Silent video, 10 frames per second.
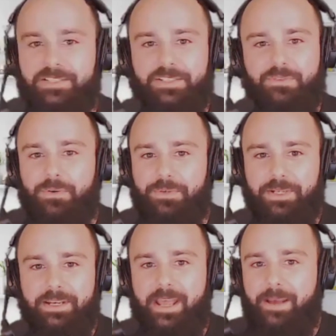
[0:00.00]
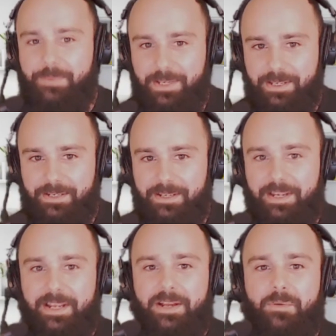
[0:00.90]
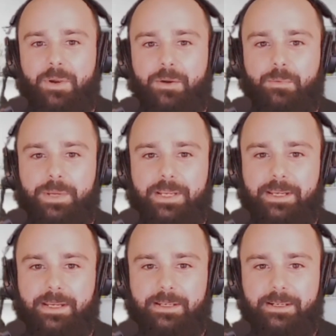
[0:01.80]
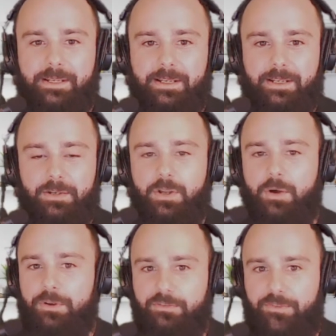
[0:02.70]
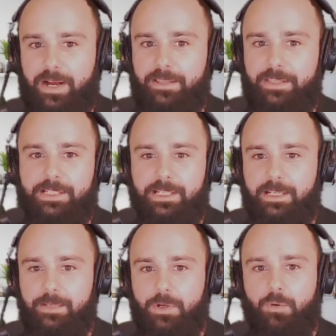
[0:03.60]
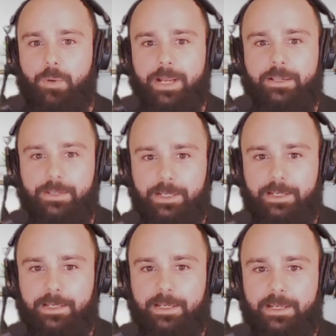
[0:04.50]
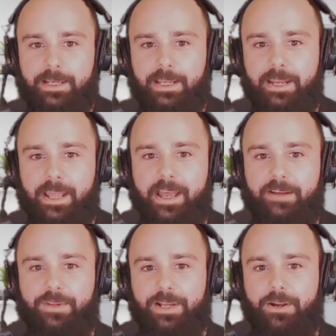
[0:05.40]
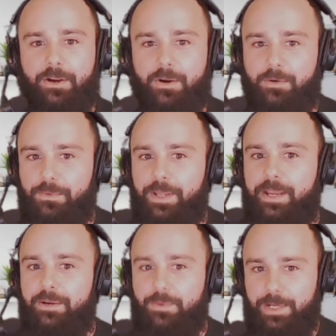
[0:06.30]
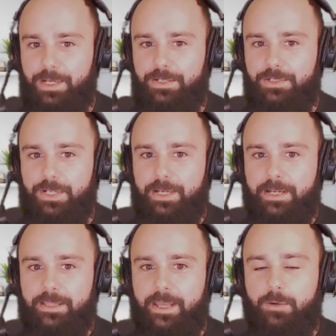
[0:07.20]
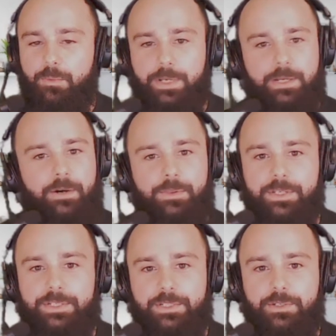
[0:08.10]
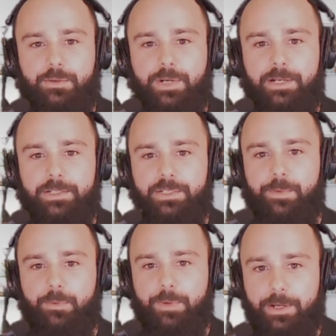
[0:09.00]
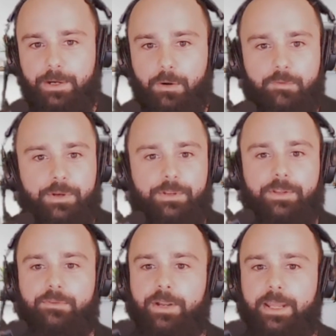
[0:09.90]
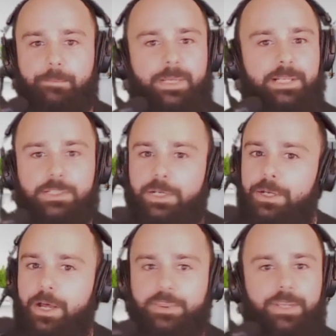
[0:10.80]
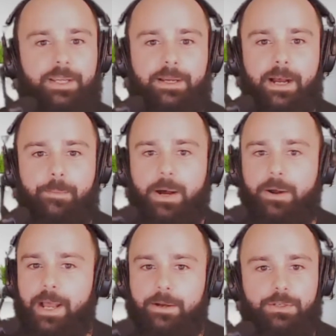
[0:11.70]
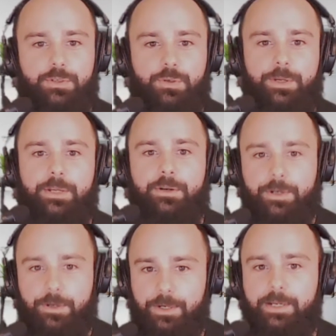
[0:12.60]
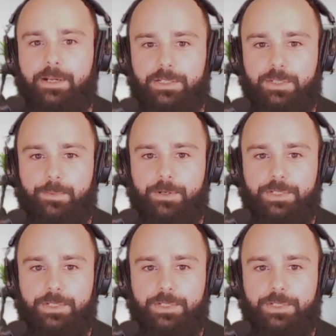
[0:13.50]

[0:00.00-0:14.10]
folded napkin where we can notify the team quickly and have like our own language that we know this is a new customer, we're going to over deliver. And it means nothing about how you treat your current customers.